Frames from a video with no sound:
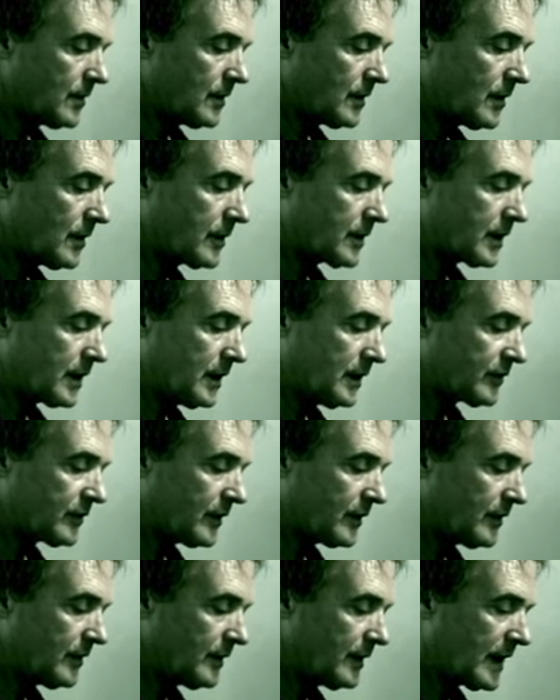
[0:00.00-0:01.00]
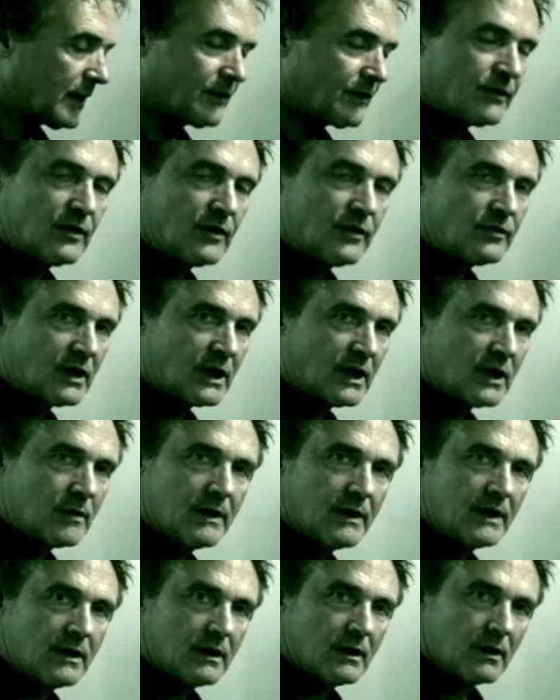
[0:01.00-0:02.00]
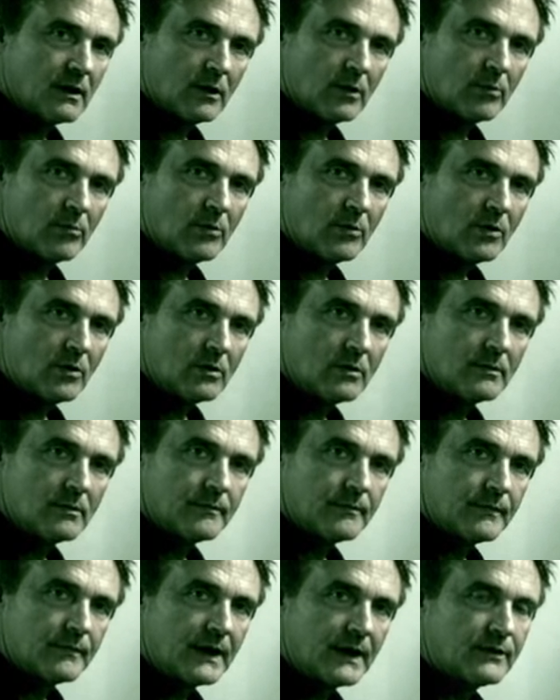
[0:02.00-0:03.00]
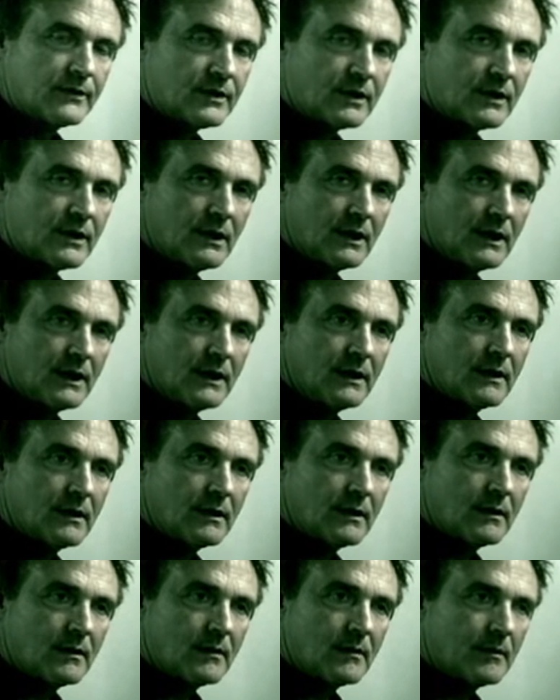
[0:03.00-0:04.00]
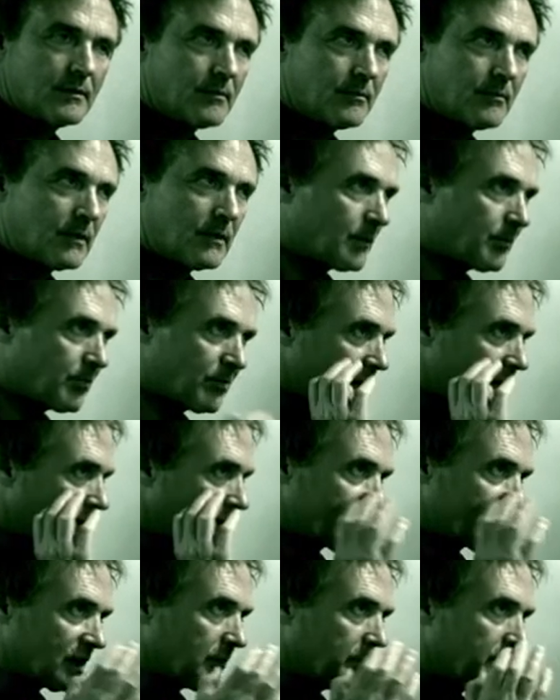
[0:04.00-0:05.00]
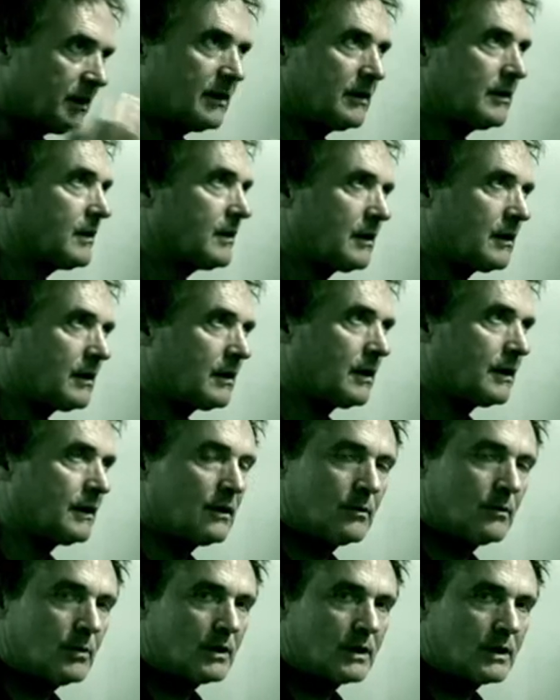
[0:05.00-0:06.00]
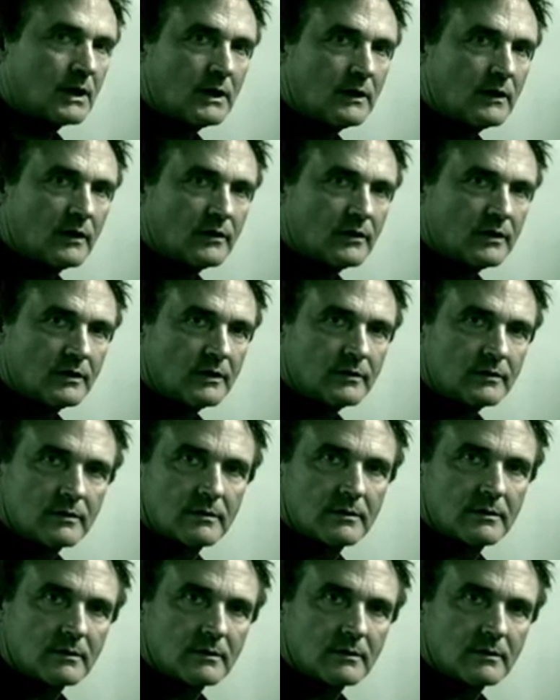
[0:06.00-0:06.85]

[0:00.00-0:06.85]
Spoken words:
Okay, so now this is telling me a lot more. Now suddenly my brain is telling me, oh, I know what key this is.